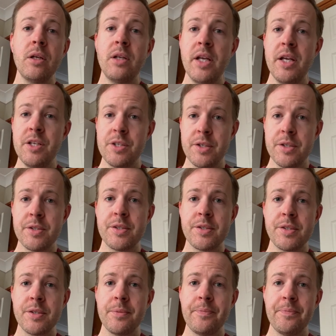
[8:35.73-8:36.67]

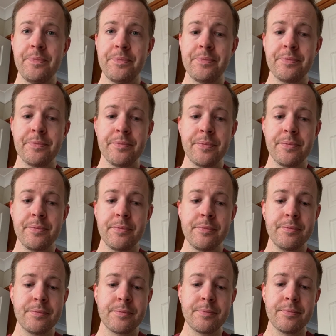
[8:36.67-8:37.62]
leaders
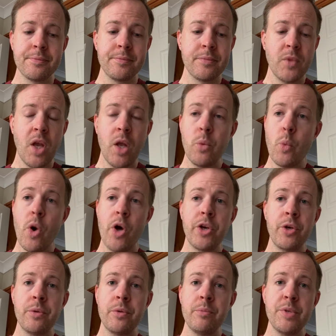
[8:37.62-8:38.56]
in
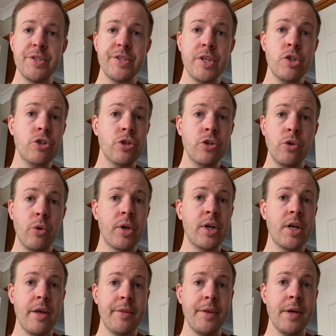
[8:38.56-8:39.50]
one position or
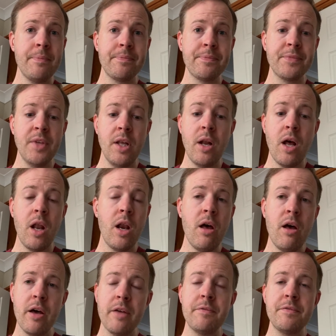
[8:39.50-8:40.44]
another in our
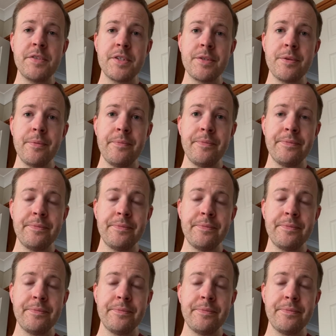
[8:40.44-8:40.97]
lives,